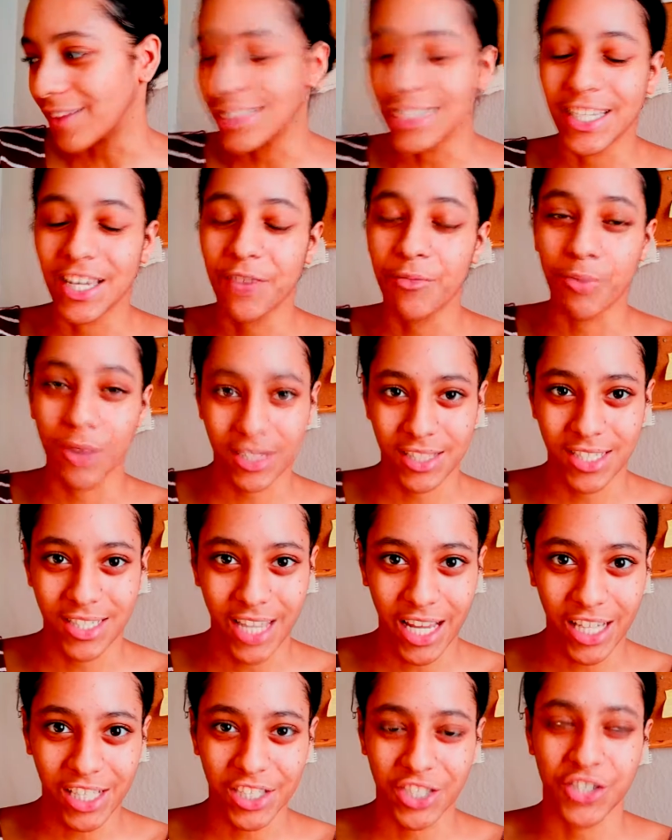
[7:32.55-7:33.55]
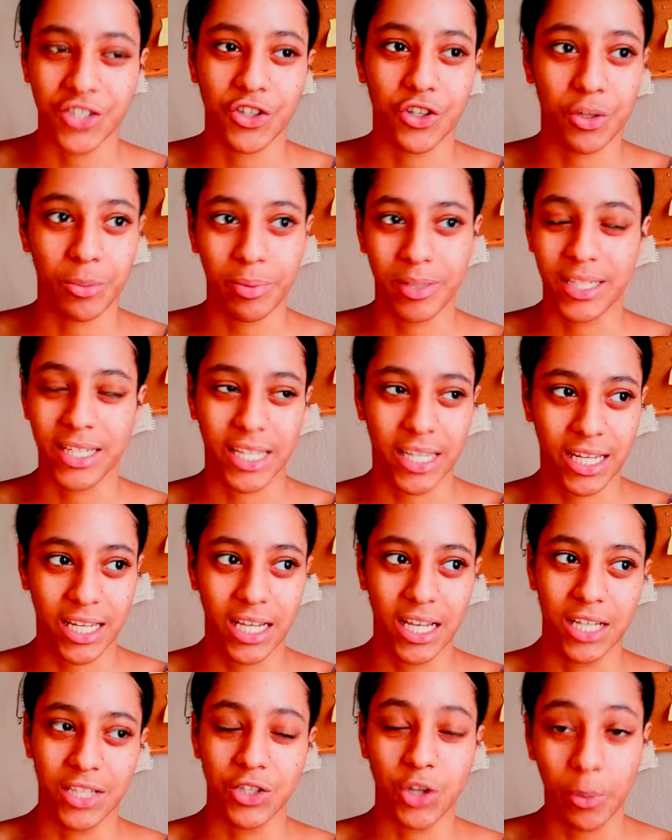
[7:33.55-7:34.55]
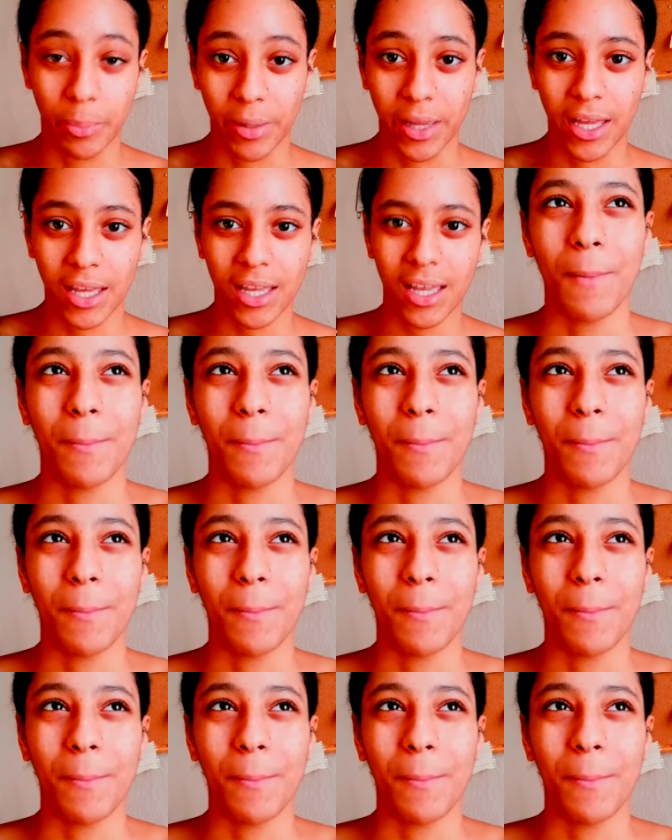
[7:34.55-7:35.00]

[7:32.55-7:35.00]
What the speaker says: to give presentations on a particular topic,